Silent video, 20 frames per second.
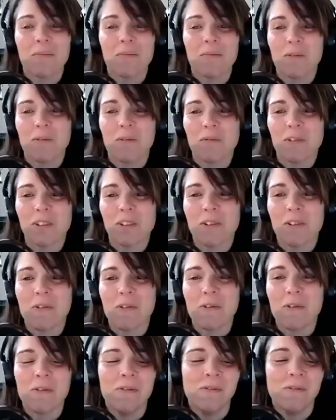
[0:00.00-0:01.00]
it'd be really
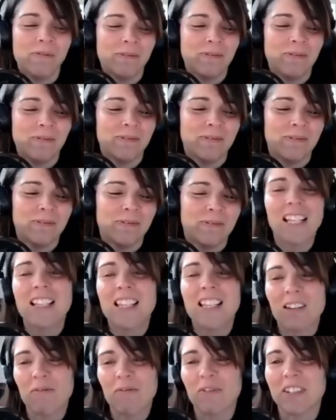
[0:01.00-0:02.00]
cool. I can
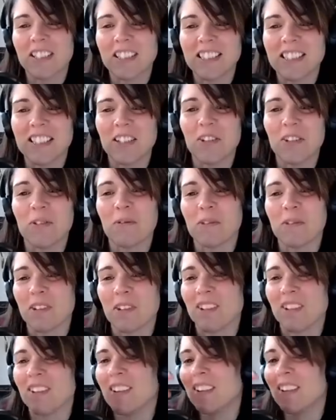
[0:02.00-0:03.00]
definitely see you with
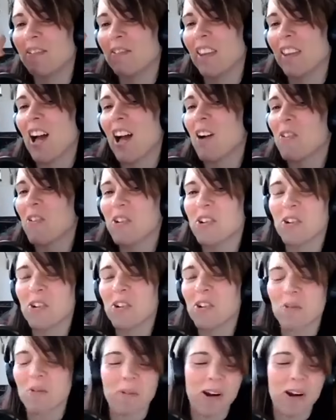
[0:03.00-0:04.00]
the flower in
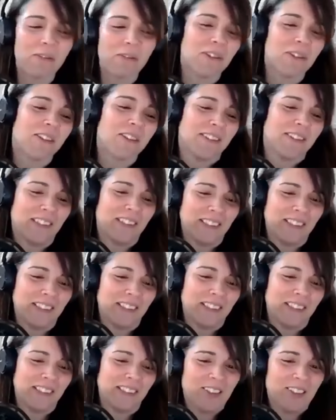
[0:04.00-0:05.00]
your mouth
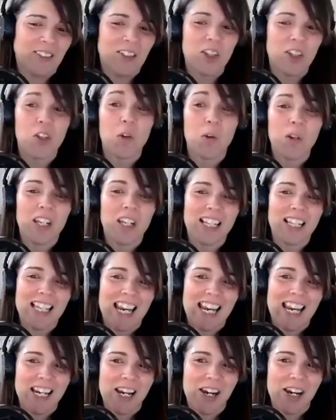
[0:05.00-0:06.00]
doing the
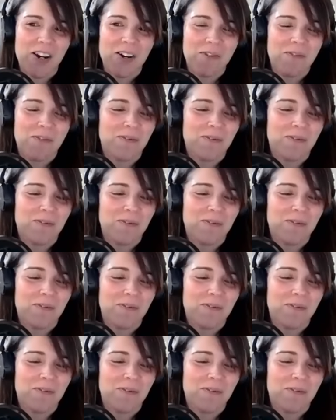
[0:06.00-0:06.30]
tango.